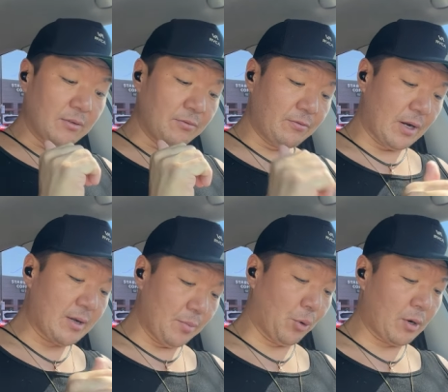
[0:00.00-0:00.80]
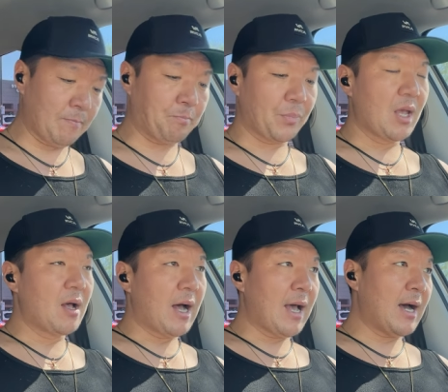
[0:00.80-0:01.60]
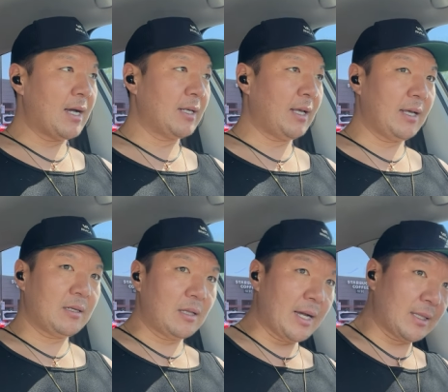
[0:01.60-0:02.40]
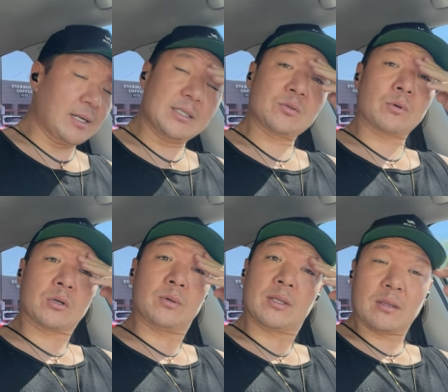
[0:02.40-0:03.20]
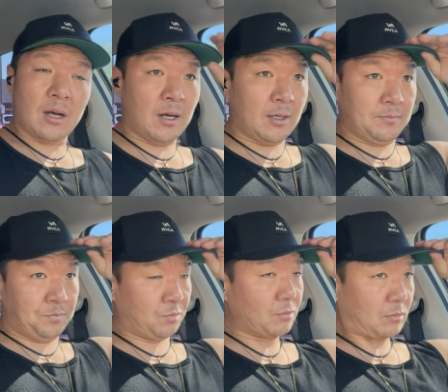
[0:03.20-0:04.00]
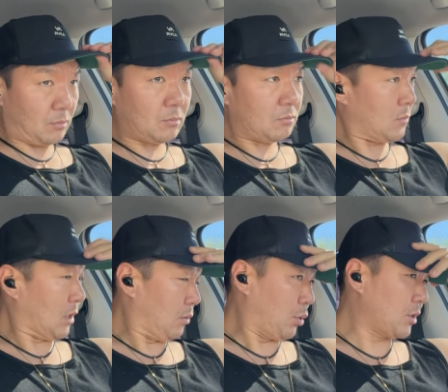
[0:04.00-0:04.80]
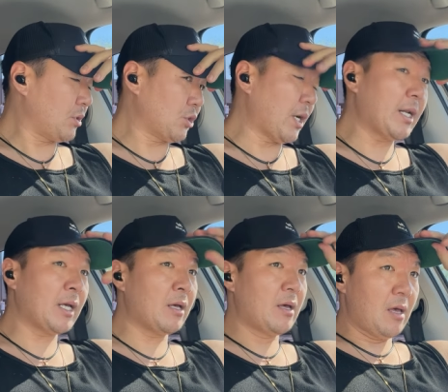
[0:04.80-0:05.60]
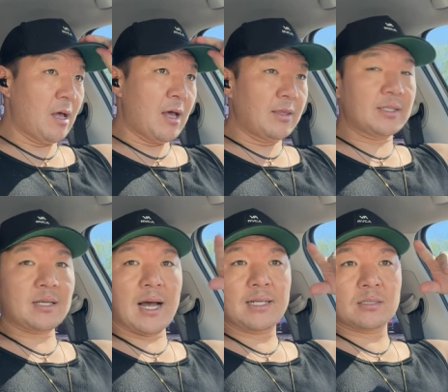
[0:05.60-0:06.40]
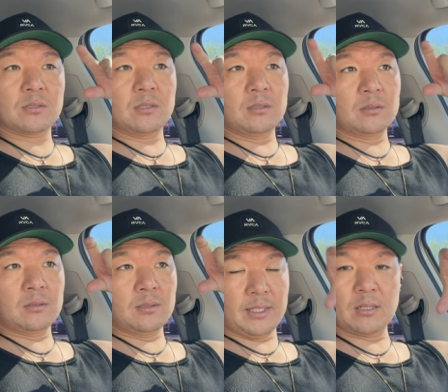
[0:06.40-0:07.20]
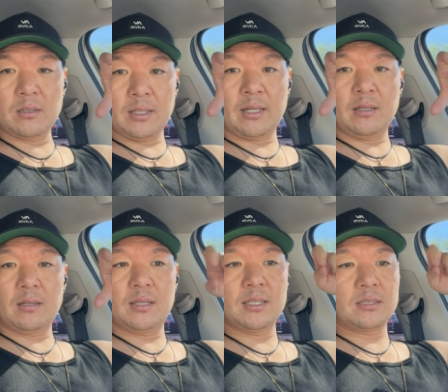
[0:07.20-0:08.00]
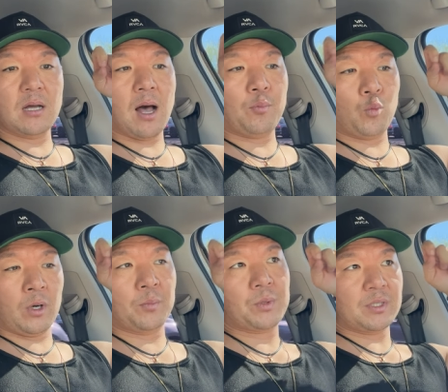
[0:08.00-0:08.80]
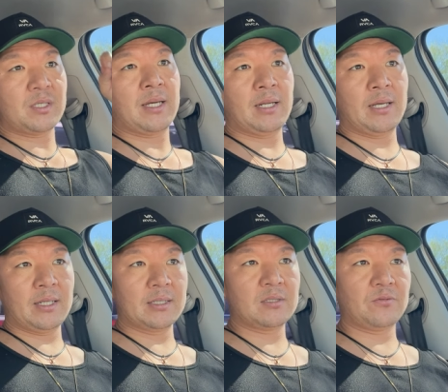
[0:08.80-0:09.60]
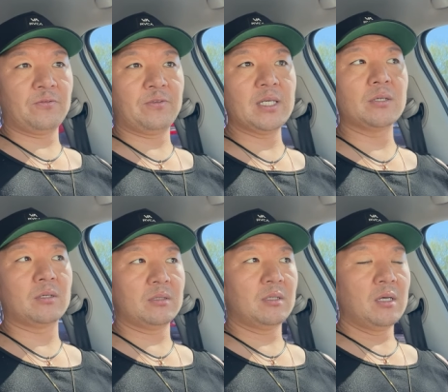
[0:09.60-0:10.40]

Very important. I had a client that I used to work with um, personal training this guy is literally the top 1% in his field.